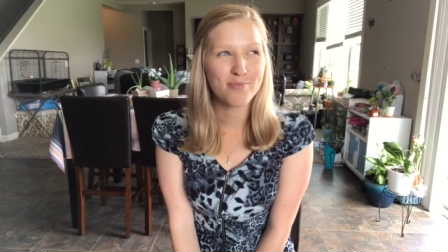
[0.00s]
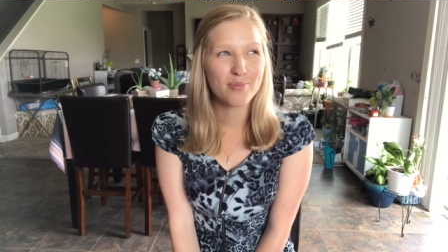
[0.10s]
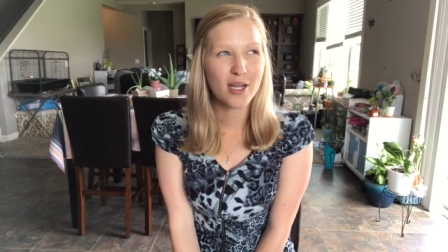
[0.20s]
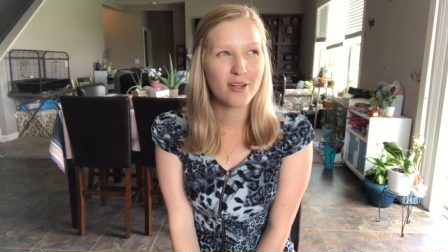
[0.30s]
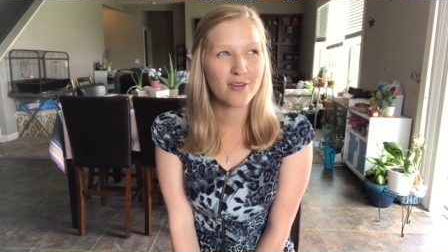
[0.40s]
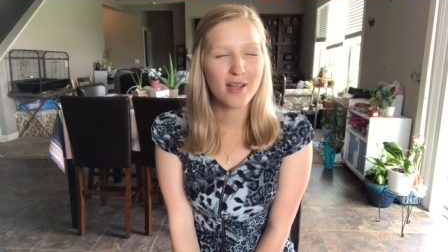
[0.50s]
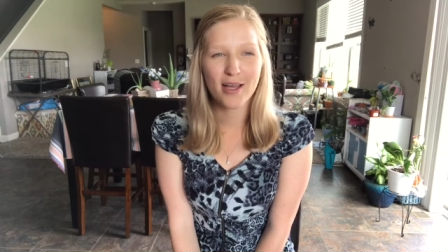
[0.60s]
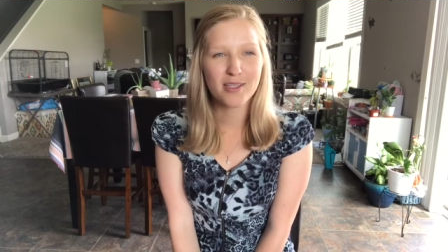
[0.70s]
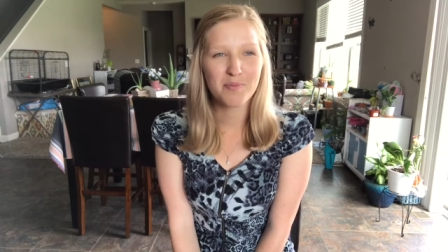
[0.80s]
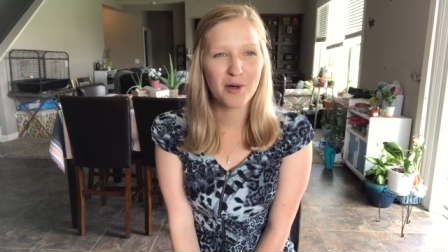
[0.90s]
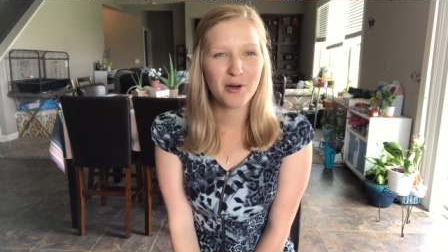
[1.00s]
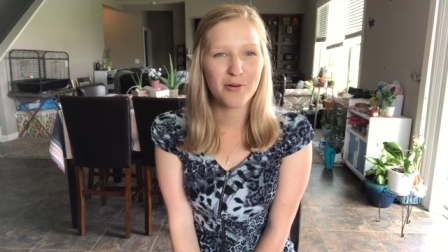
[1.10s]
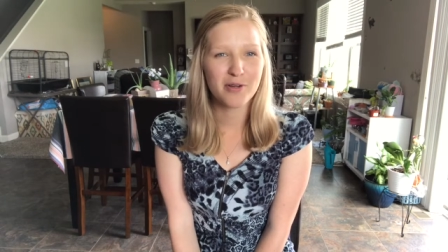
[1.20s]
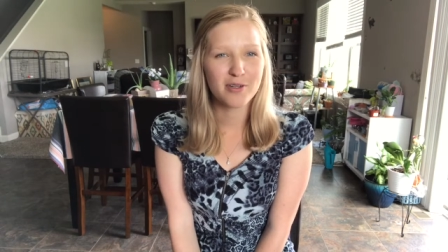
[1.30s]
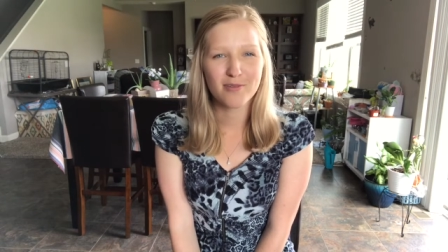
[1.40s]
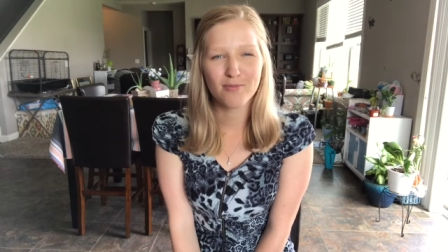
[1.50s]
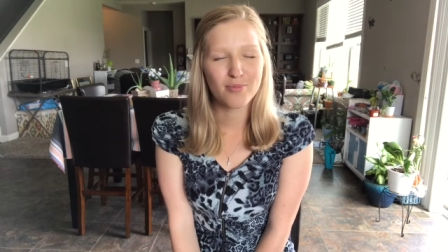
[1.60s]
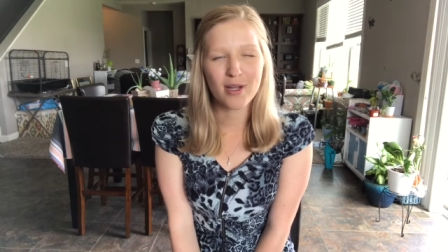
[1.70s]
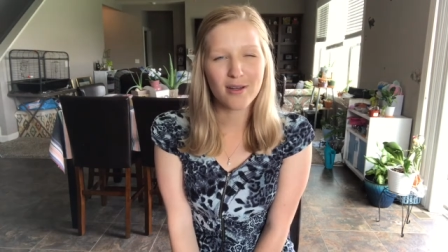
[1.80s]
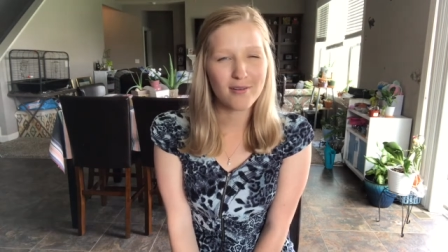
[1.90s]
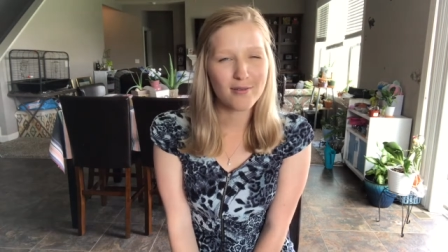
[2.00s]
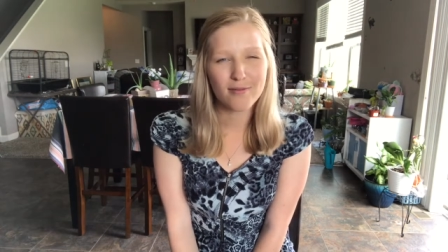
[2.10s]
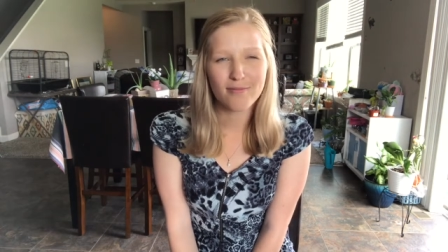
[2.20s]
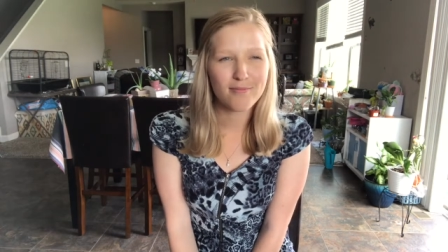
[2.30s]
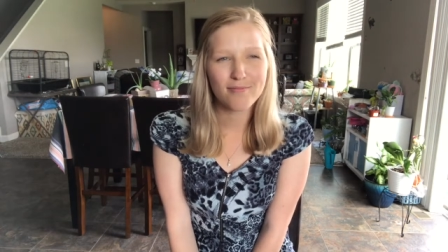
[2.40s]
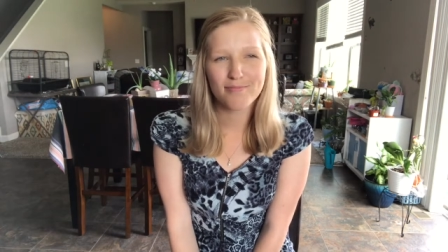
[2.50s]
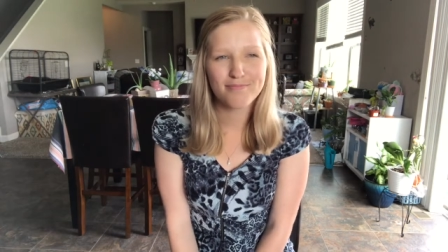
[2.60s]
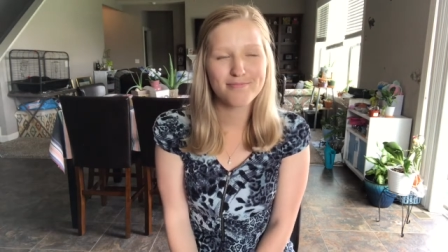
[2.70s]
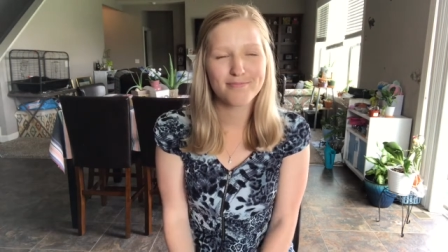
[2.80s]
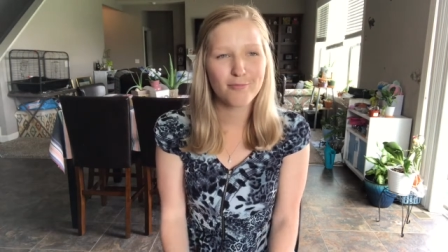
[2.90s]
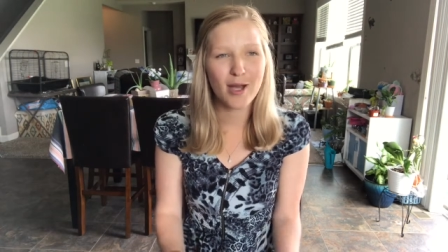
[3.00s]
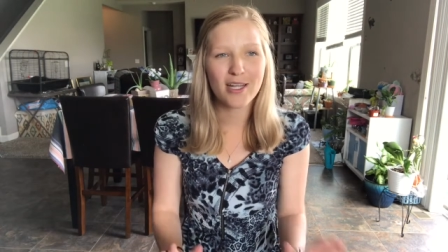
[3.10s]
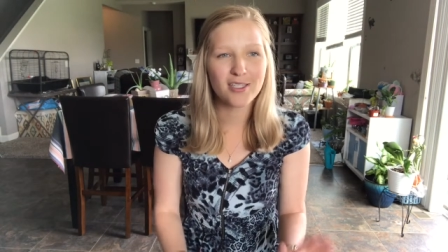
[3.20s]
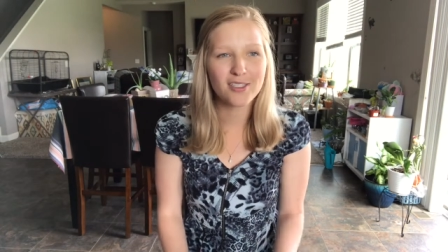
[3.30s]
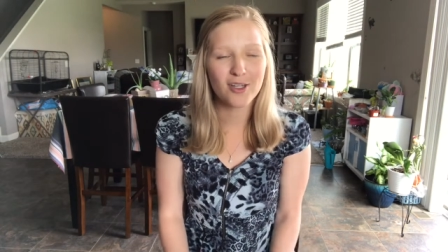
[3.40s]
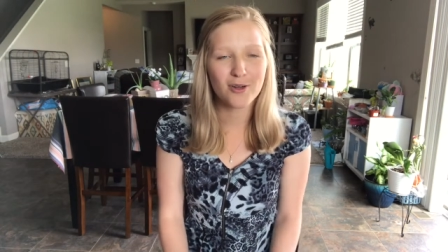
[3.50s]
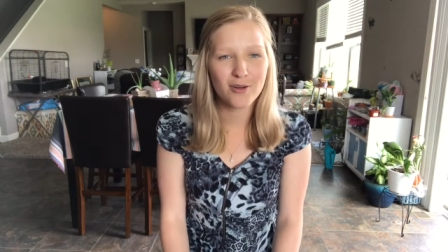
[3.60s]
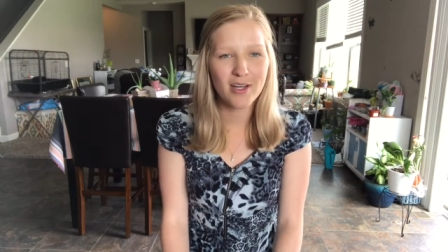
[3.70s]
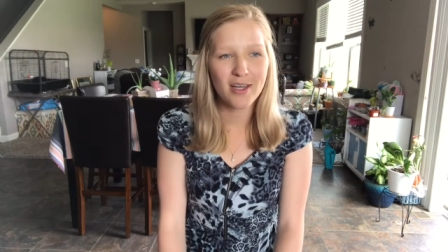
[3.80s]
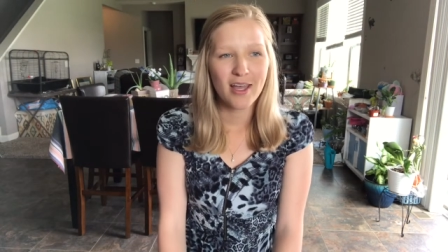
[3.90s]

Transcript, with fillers: Bridal Expo or Brainerd Wedding Show,